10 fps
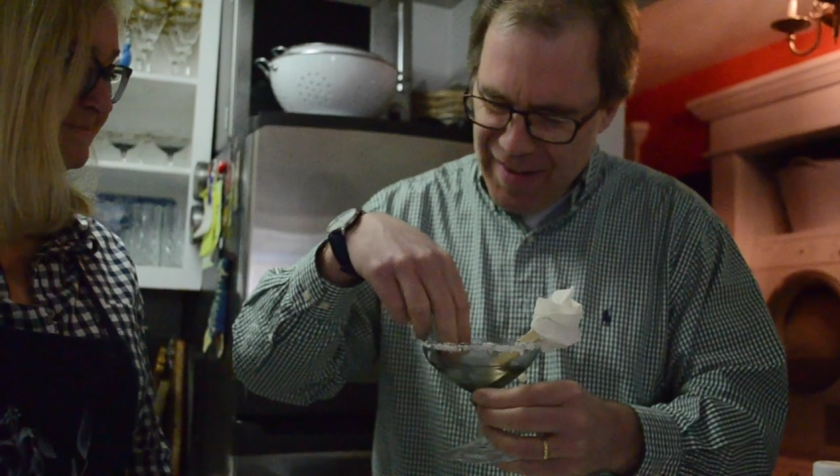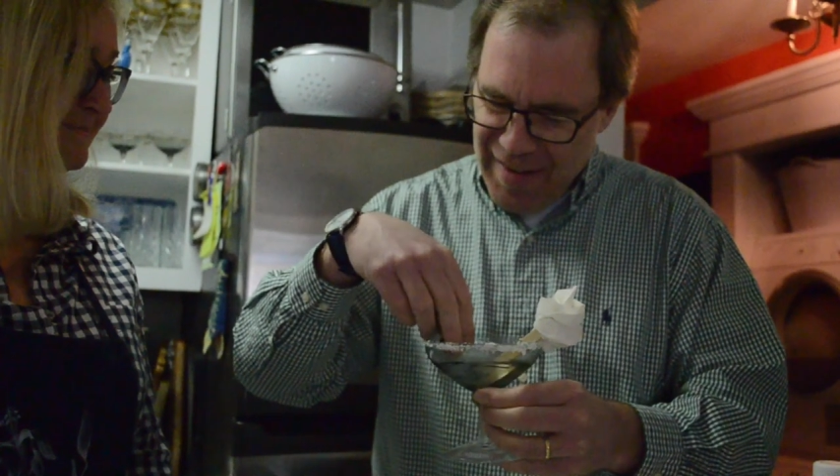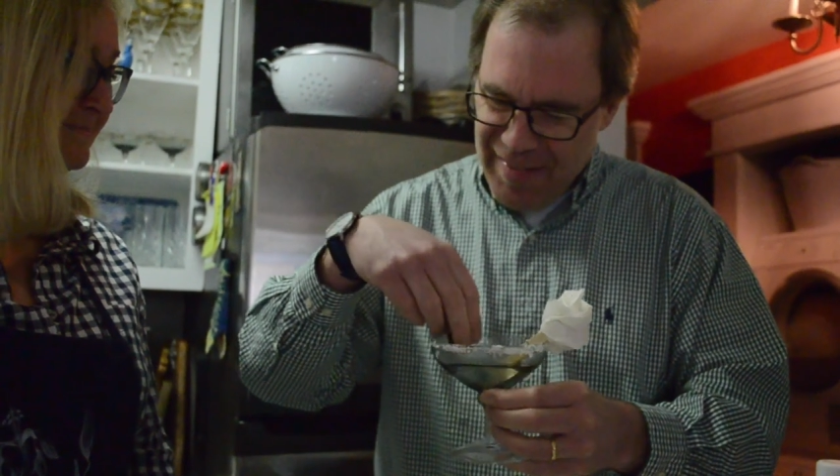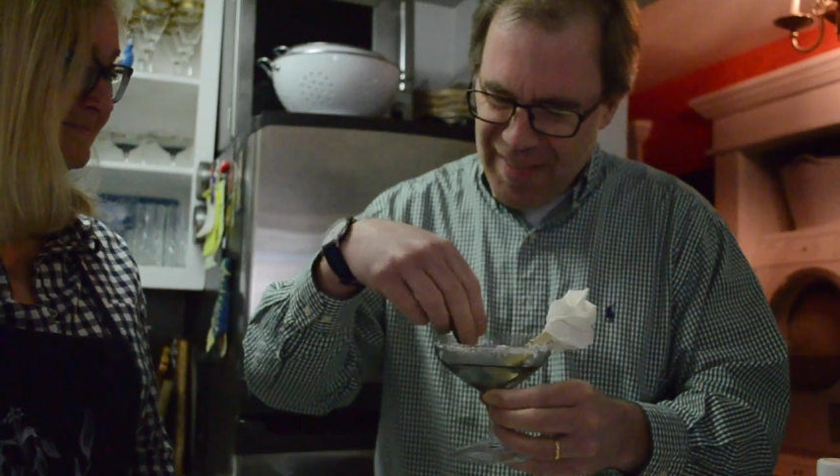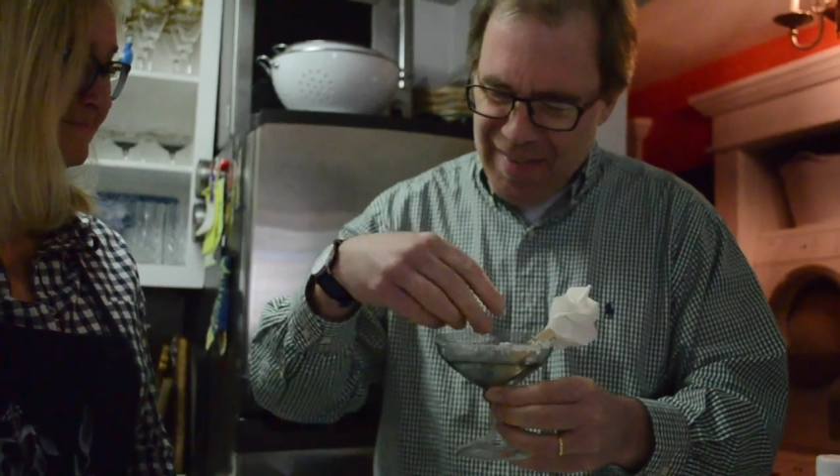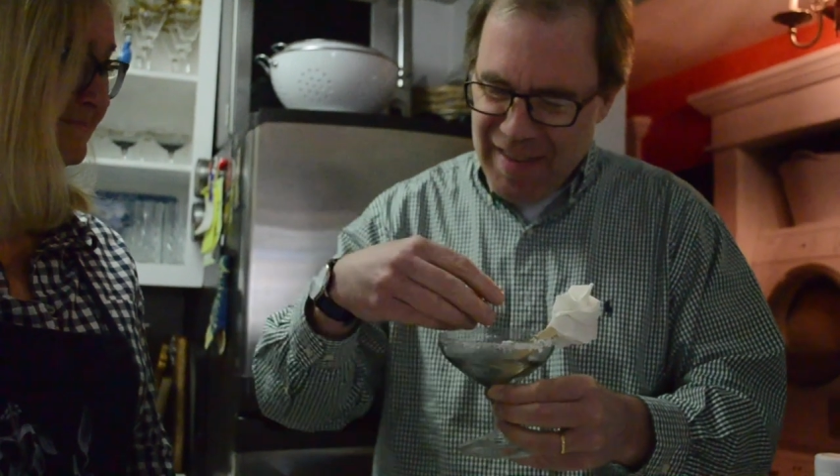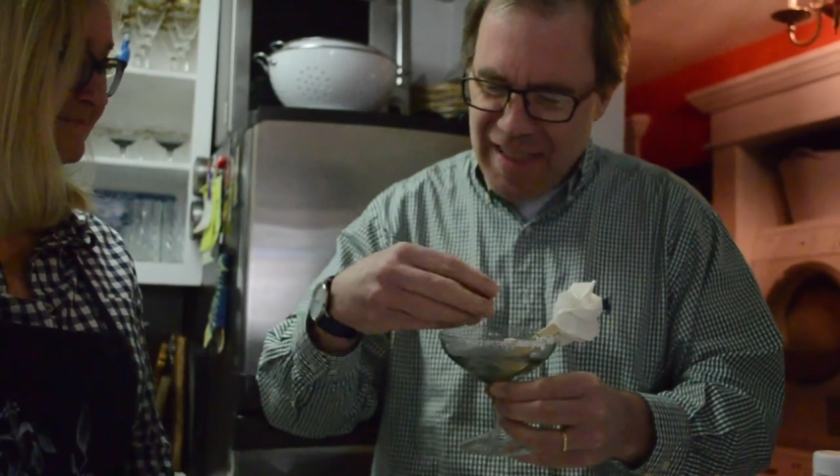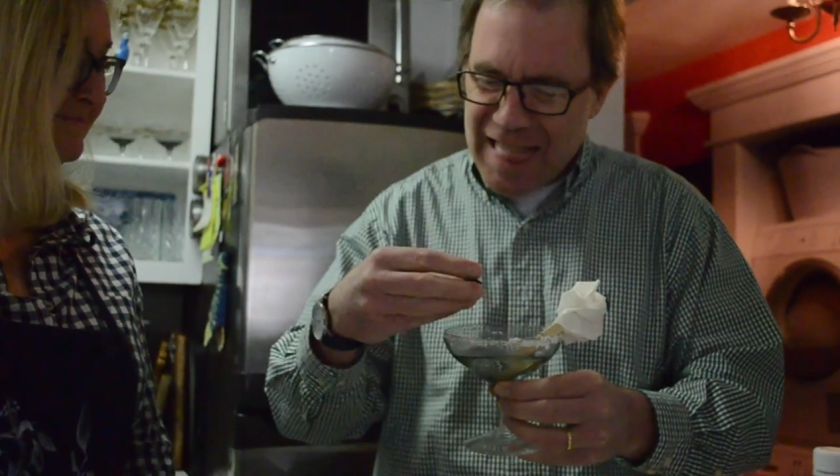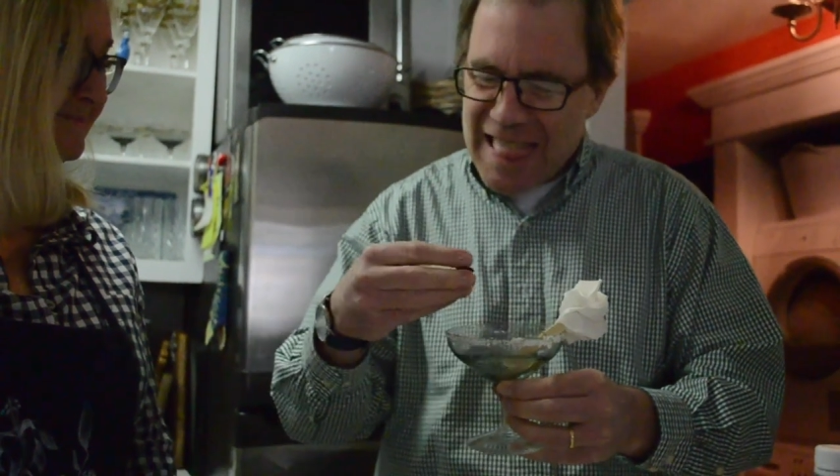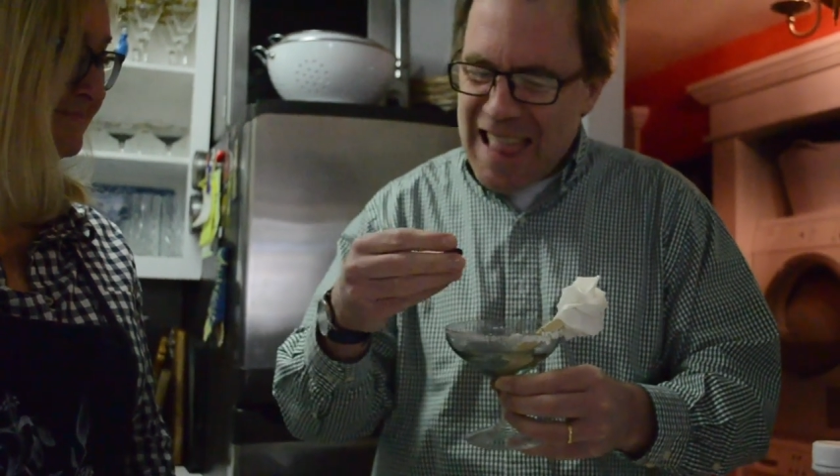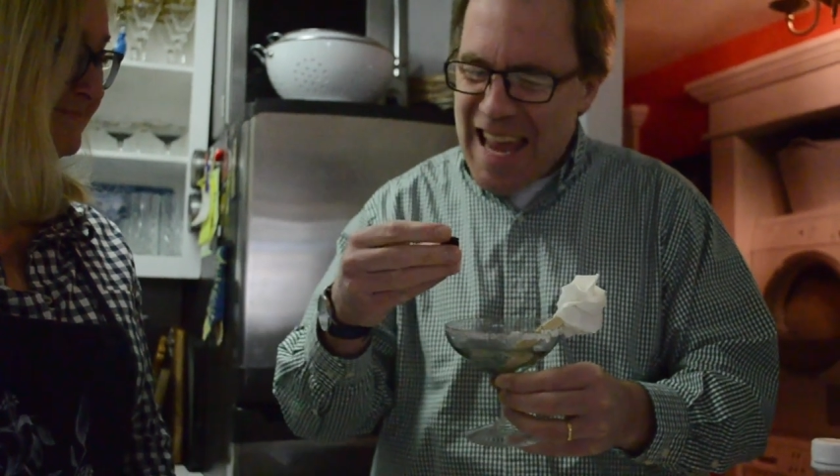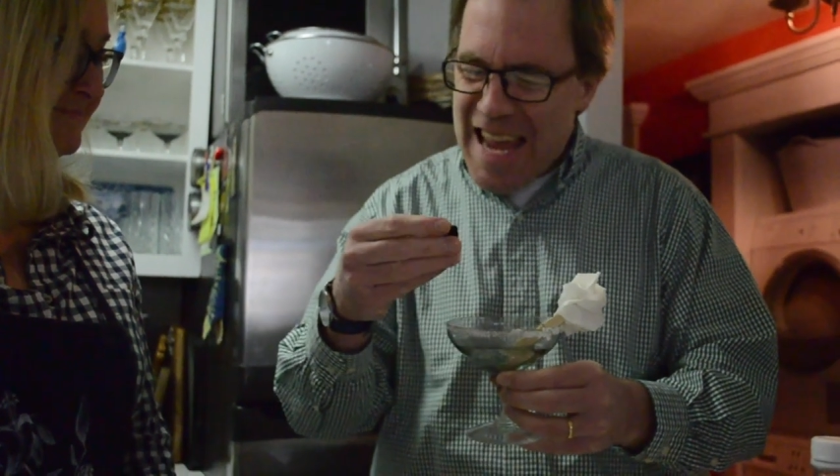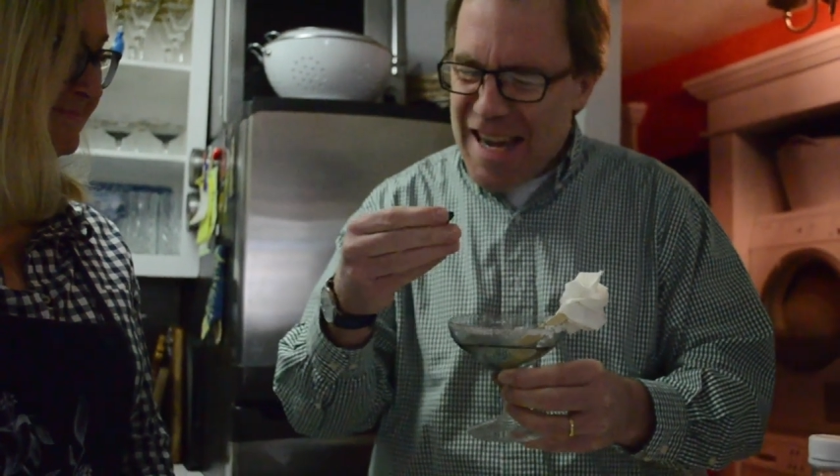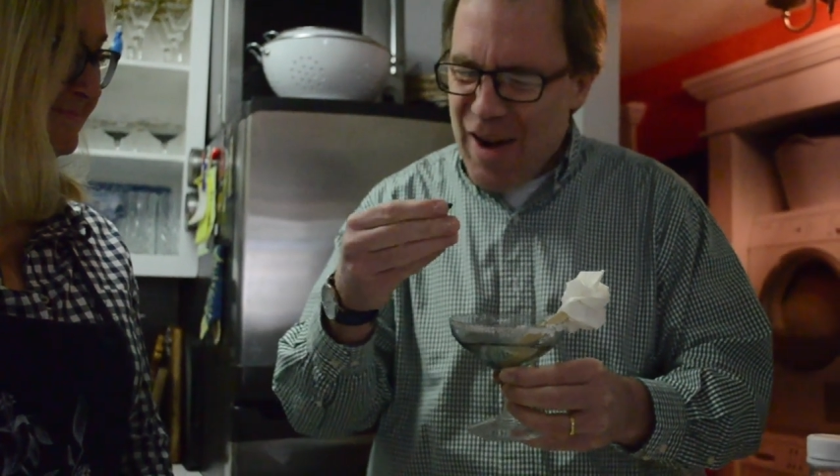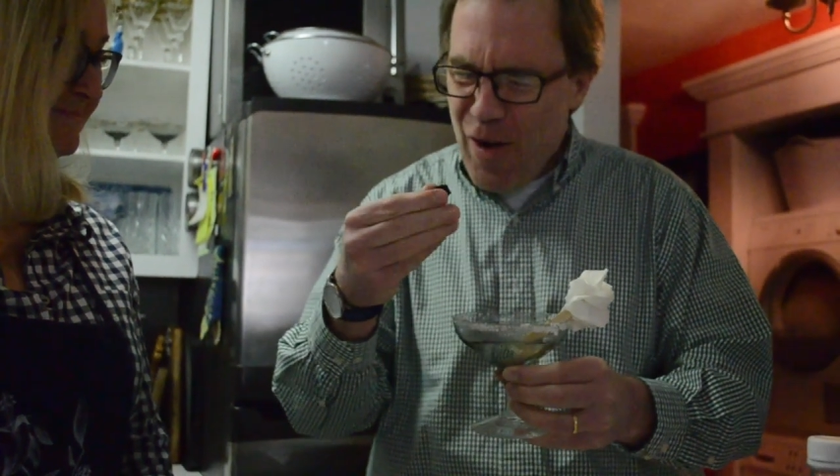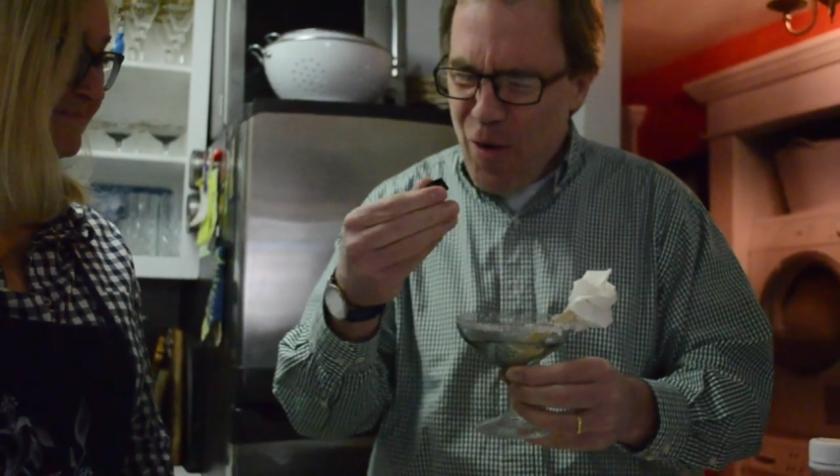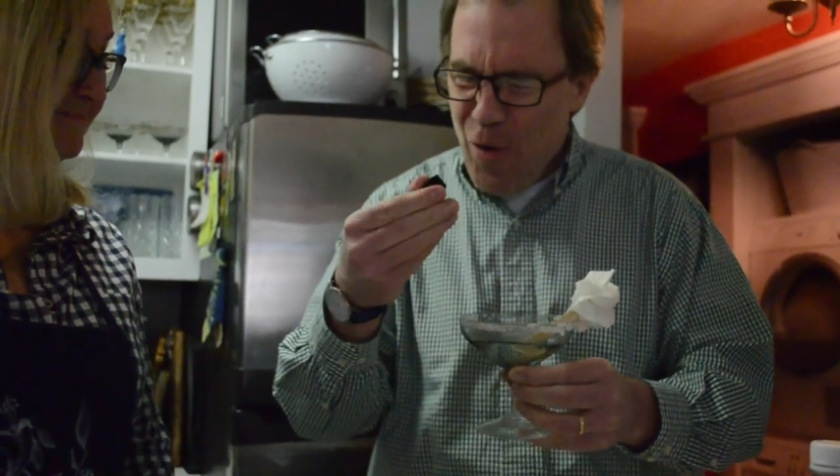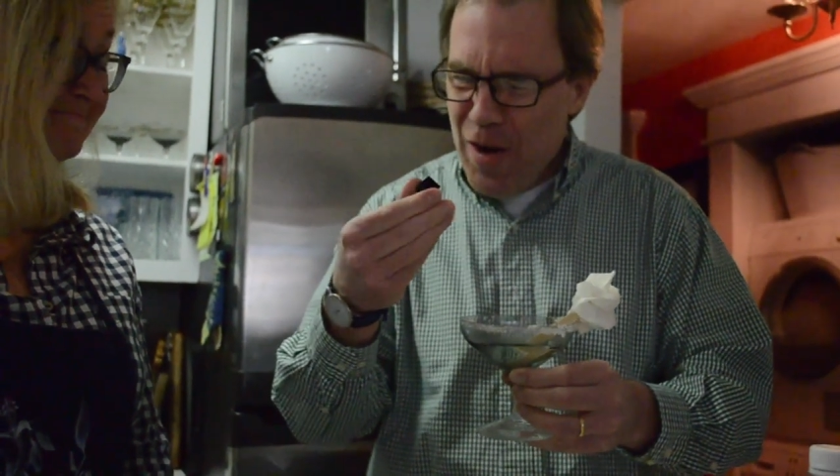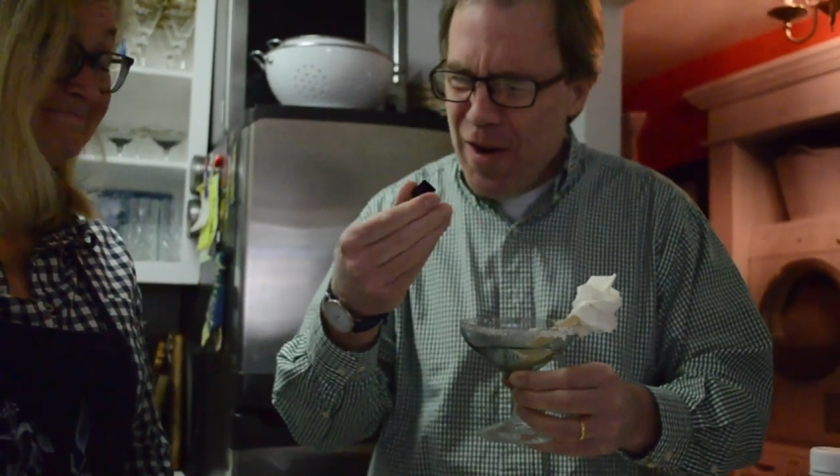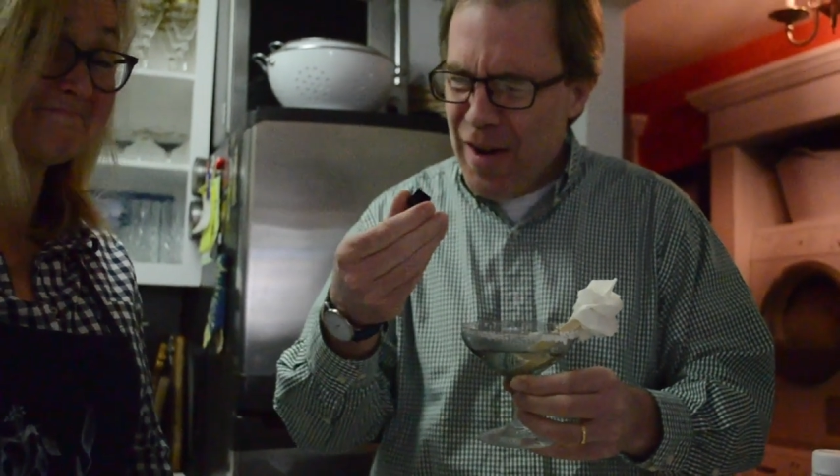Is this a Lego?